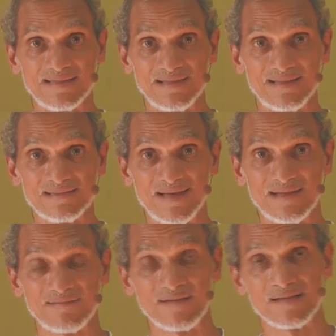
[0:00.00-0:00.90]
inside
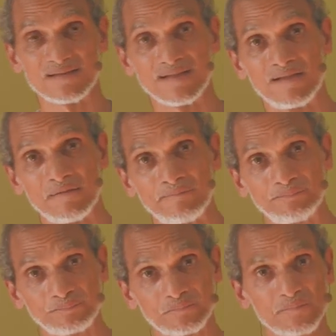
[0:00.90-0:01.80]
of us.
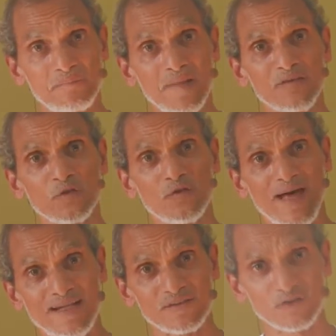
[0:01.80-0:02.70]
So that is a